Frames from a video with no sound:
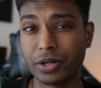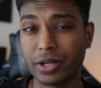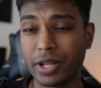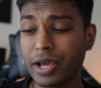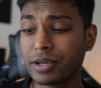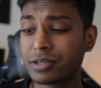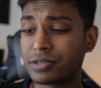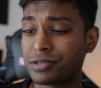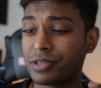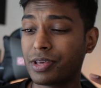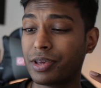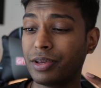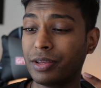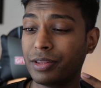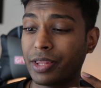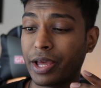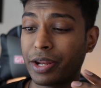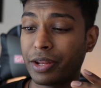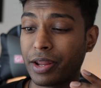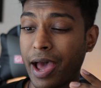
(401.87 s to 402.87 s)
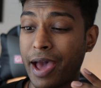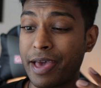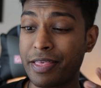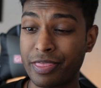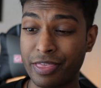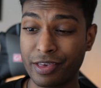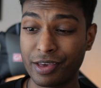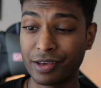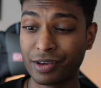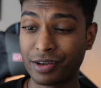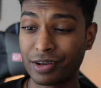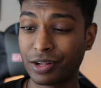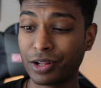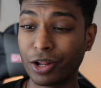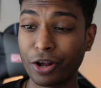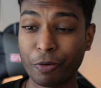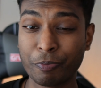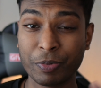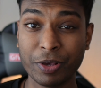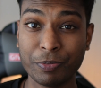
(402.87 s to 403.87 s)
the next thing that I think a
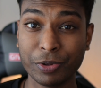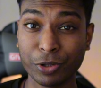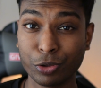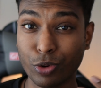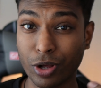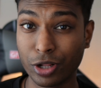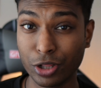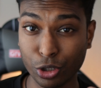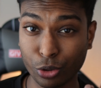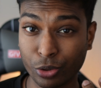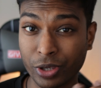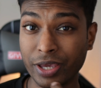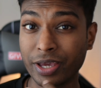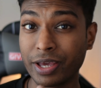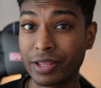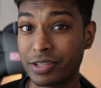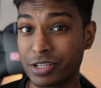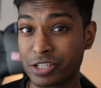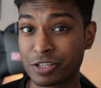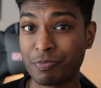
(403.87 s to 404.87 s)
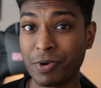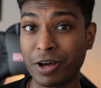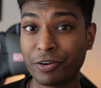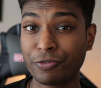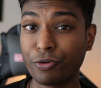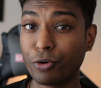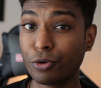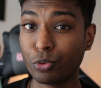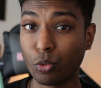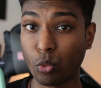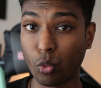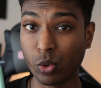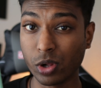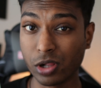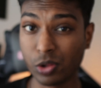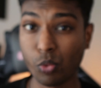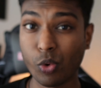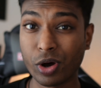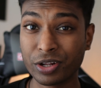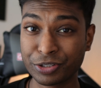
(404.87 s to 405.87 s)
lot of people who are looking at this smartphone
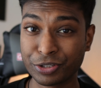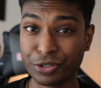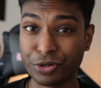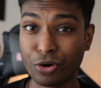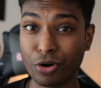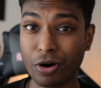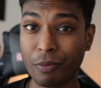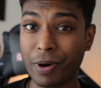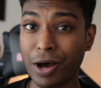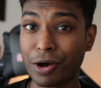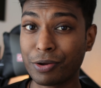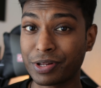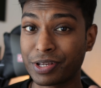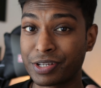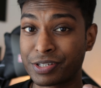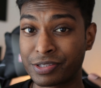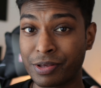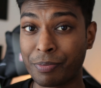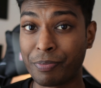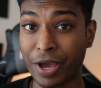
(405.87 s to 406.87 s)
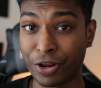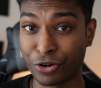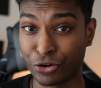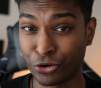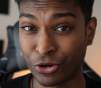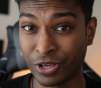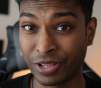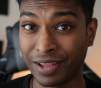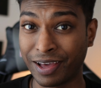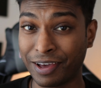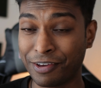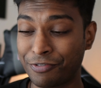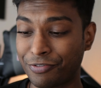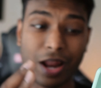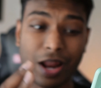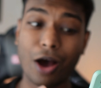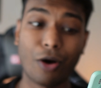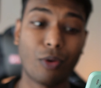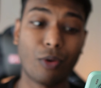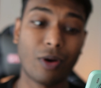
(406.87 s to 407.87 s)
will want to know about is the battery life.
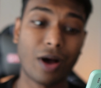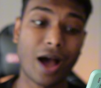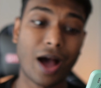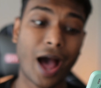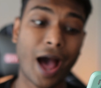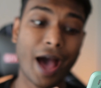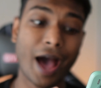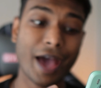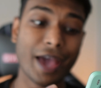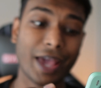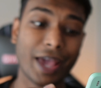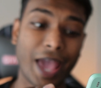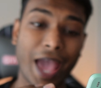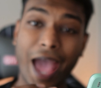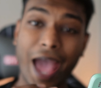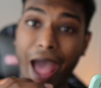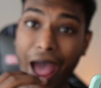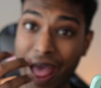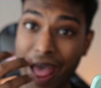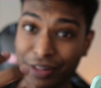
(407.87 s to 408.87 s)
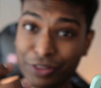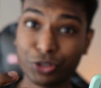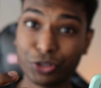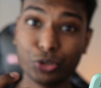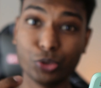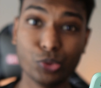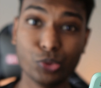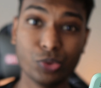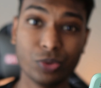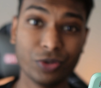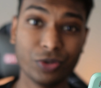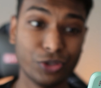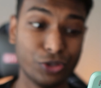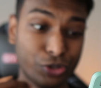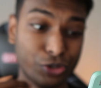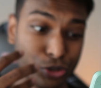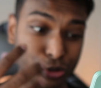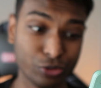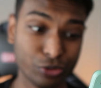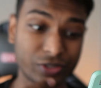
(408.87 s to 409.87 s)
Now, I had to
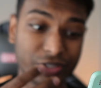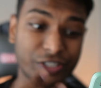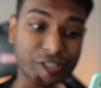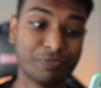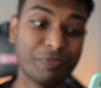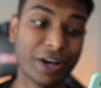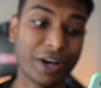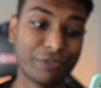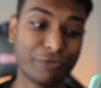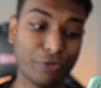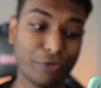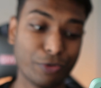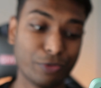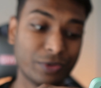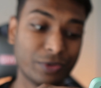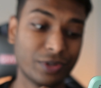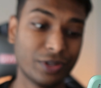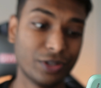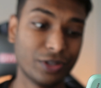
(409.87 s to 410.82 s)
use this smartphone